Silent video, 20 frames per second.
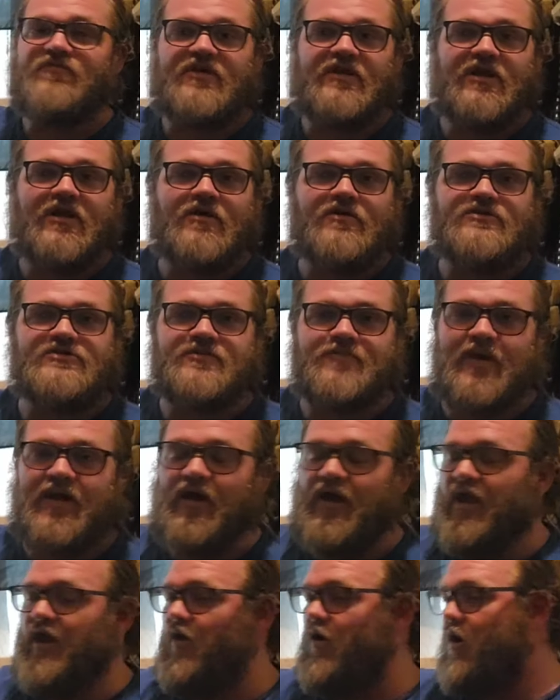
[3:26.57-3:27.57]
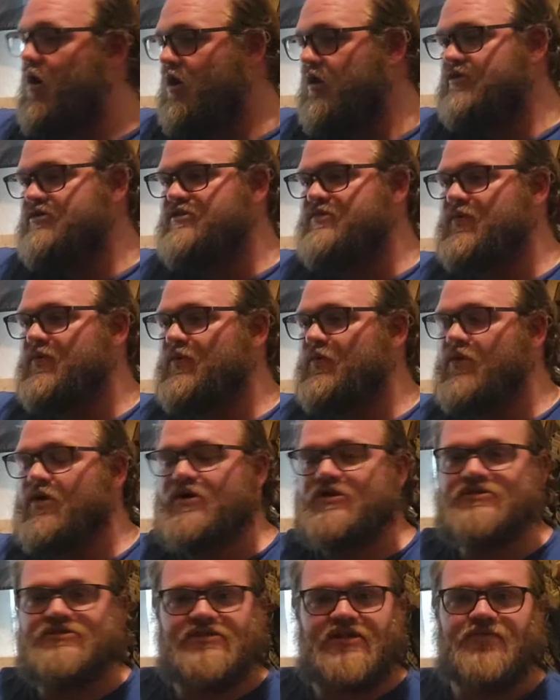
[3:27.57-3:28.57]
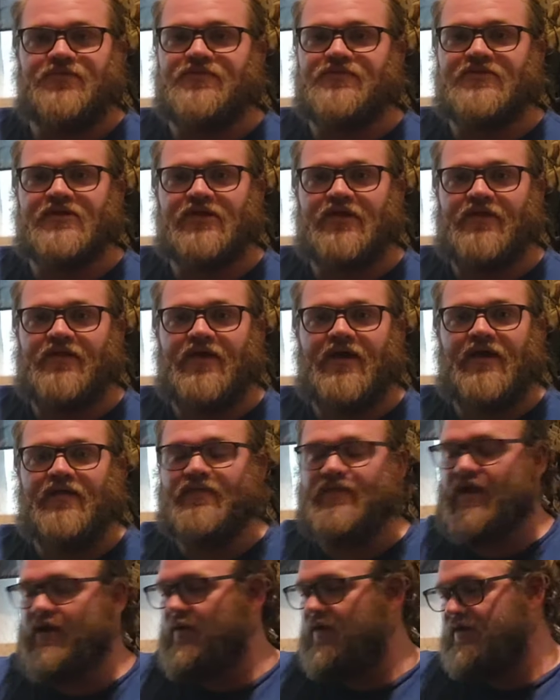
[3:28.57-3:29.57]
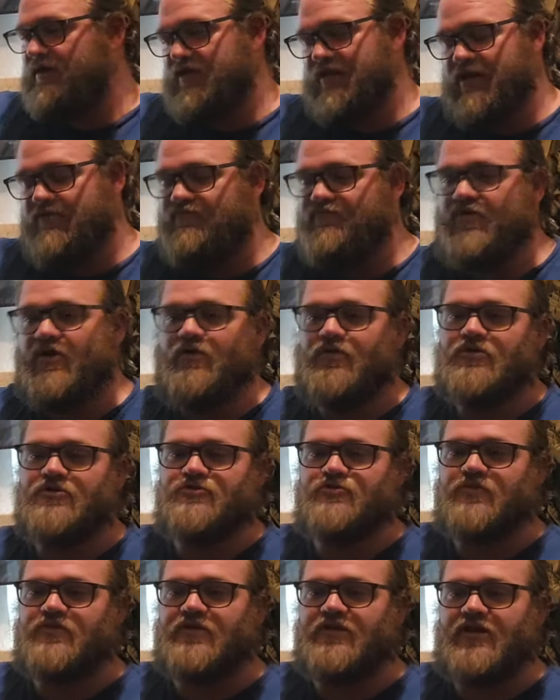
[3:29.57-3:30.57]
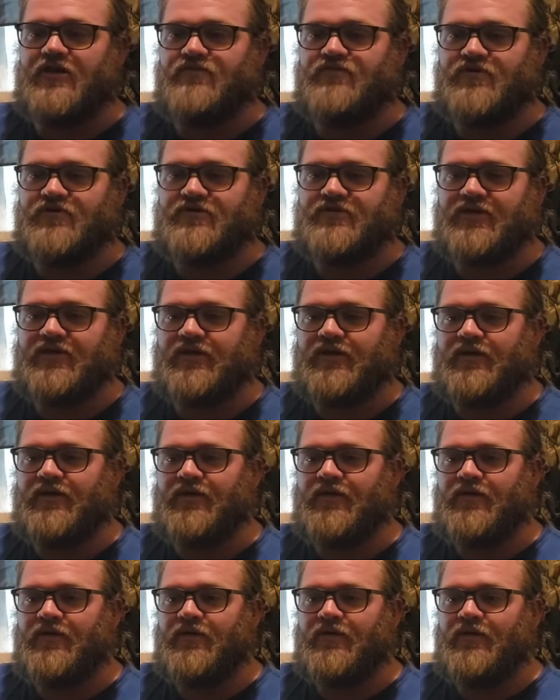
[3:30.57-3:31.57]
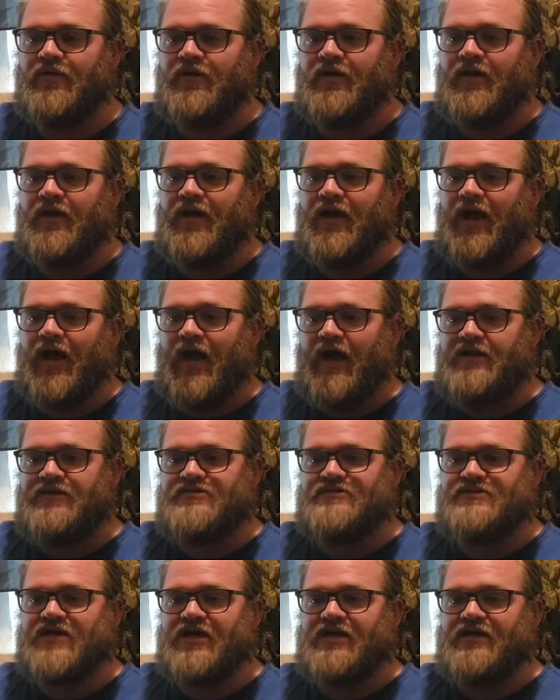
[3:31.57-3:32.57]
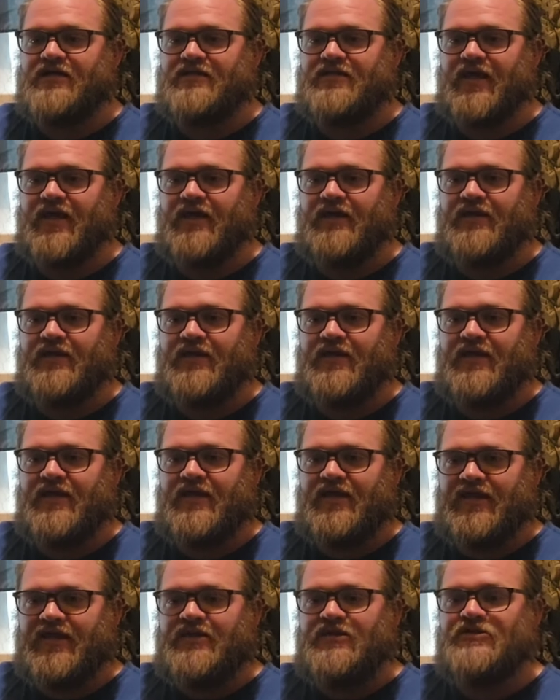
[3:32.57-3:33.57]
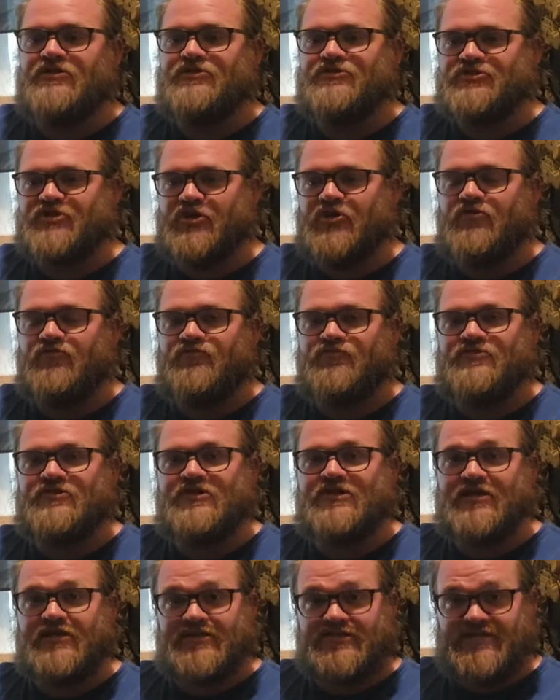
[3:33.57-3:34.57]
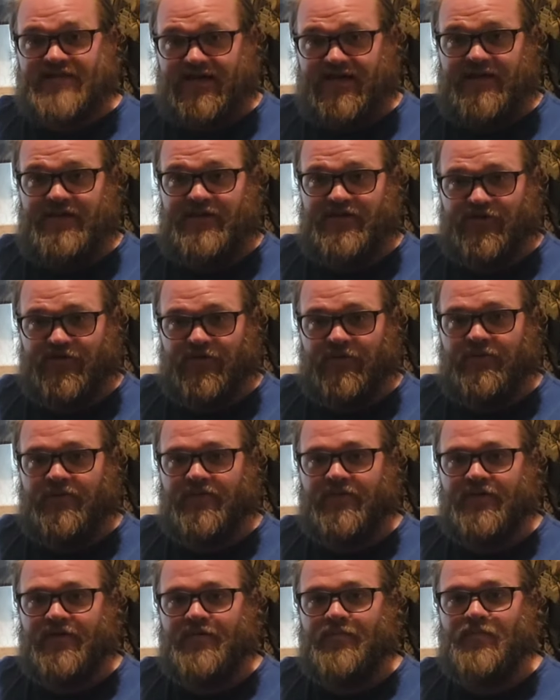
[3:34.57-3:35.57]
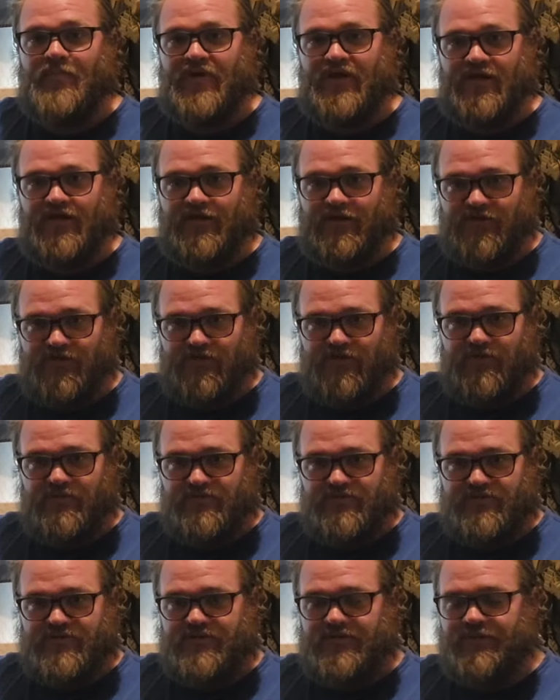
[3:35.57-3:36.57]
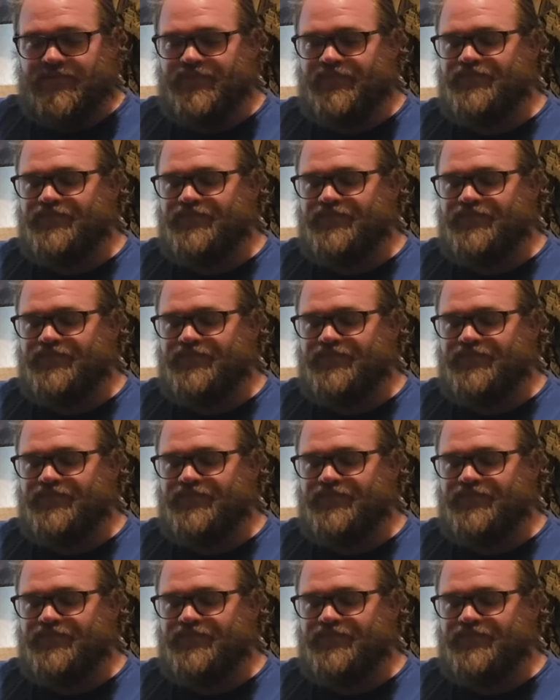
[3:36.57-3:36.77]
videos about how awesome it was and everything like that and how I didn't have failures with it and everything, I decided that it deserved to continue being used.